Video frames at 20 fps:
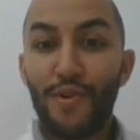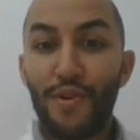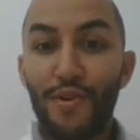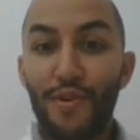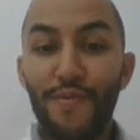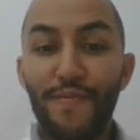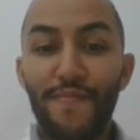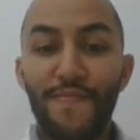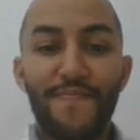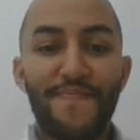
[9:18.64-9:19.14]

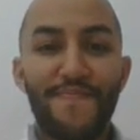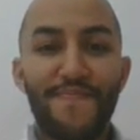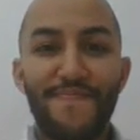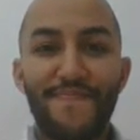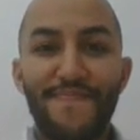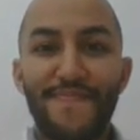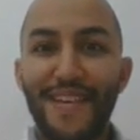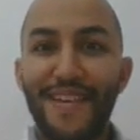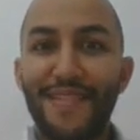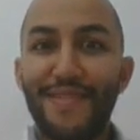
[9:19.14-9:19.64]
so,
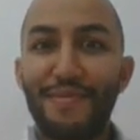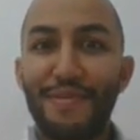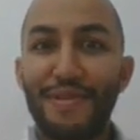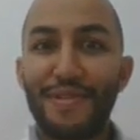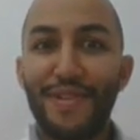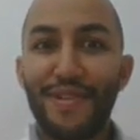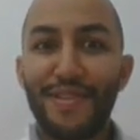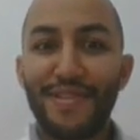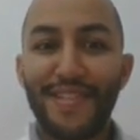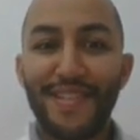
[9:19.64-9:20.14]
and the
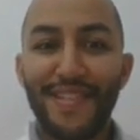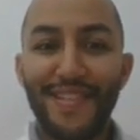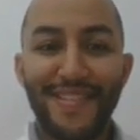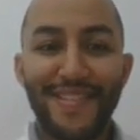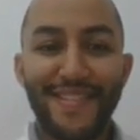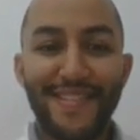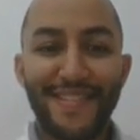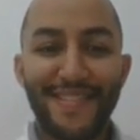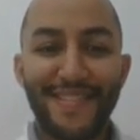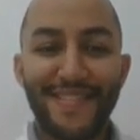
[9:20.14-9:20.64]
result
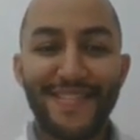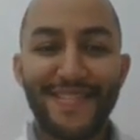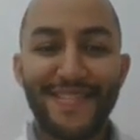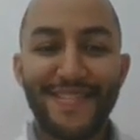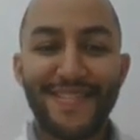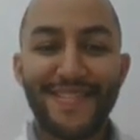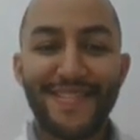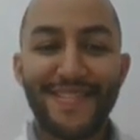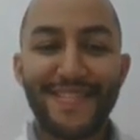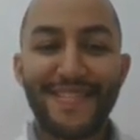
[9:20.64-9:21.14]
is,
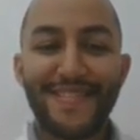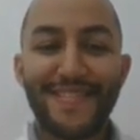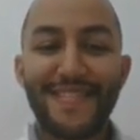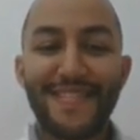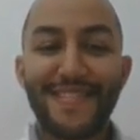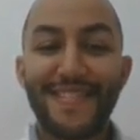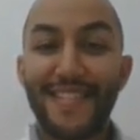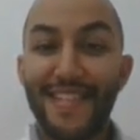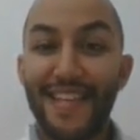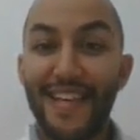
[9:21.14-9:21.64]

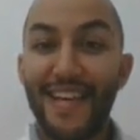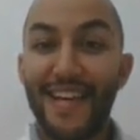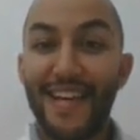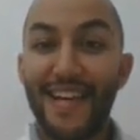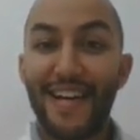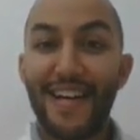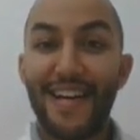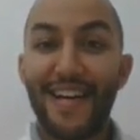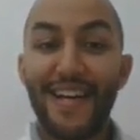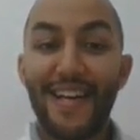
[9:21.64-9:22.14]

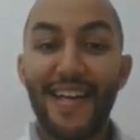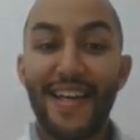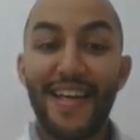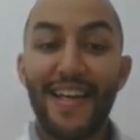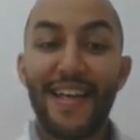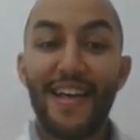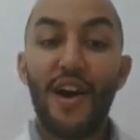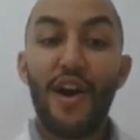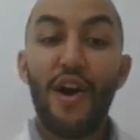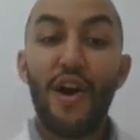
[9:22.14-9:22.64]
yeah,
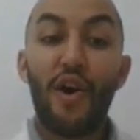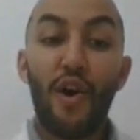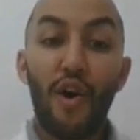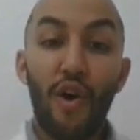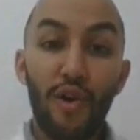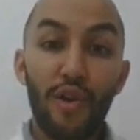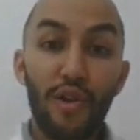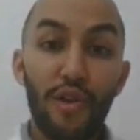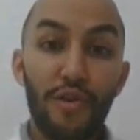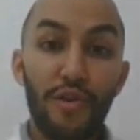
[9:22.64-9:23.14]

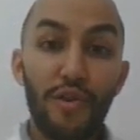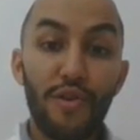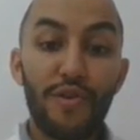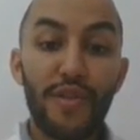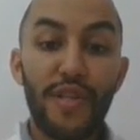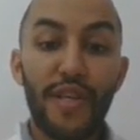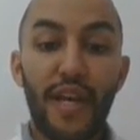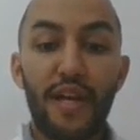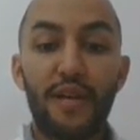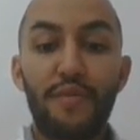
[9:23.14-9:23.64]

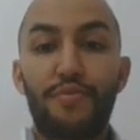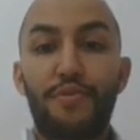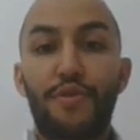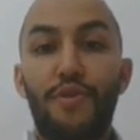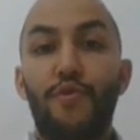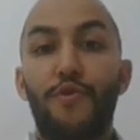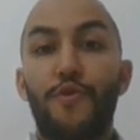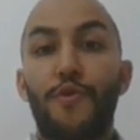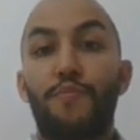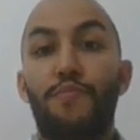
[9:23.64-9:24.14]
although the
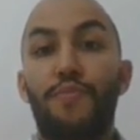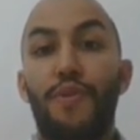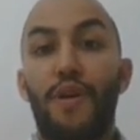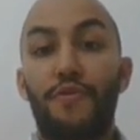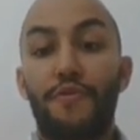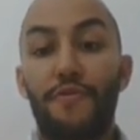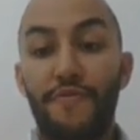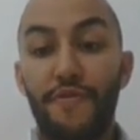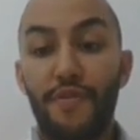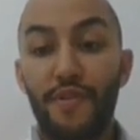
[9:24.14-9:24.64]
emperor was
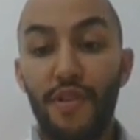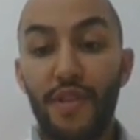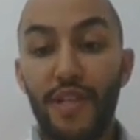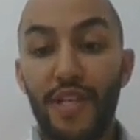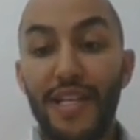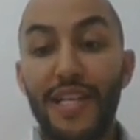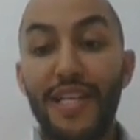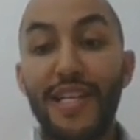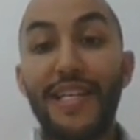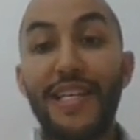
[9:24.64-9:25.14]

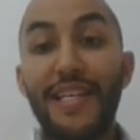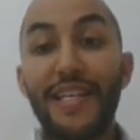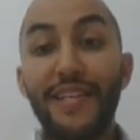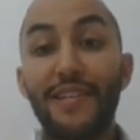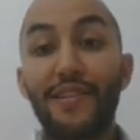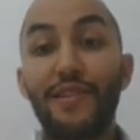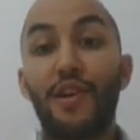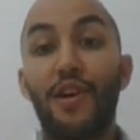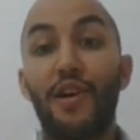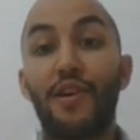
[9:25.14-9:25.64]
powerful,
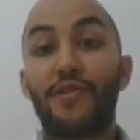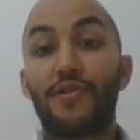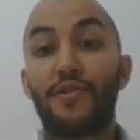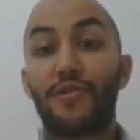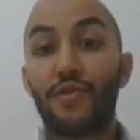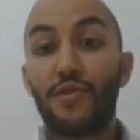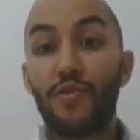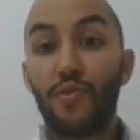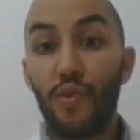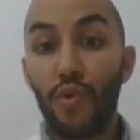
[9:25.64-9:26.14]
he
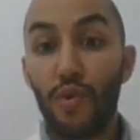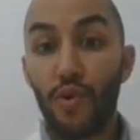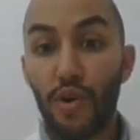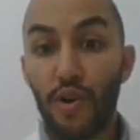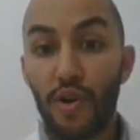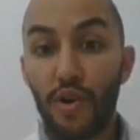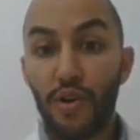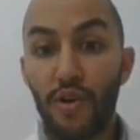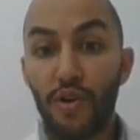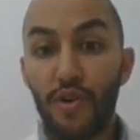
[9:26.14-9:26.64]
lost the
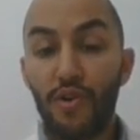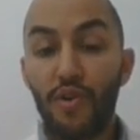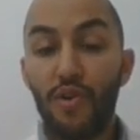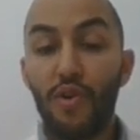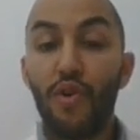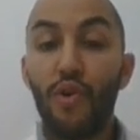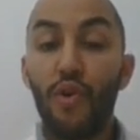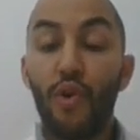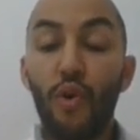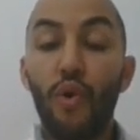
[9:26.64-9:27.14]
war.
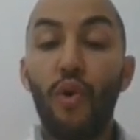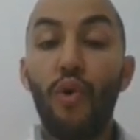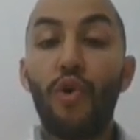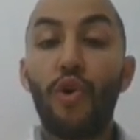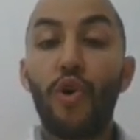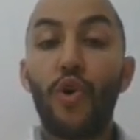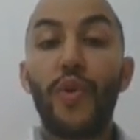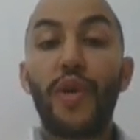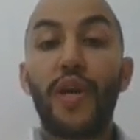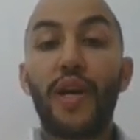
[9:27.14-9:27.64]

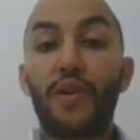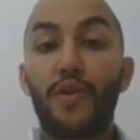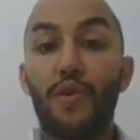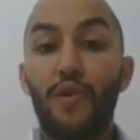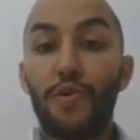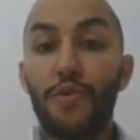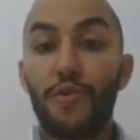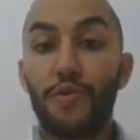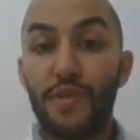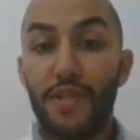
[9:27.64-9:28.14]
Or we can
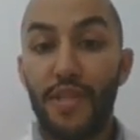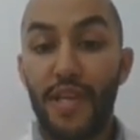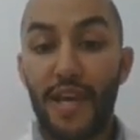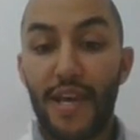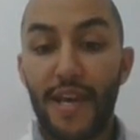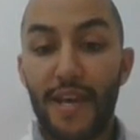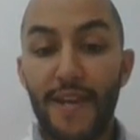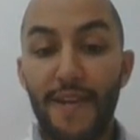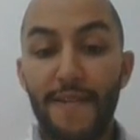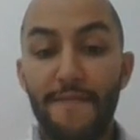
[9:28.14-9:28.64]
also
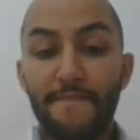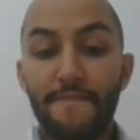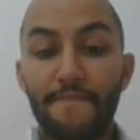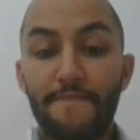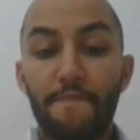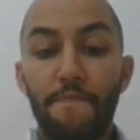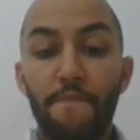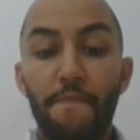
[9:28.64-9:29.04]
say,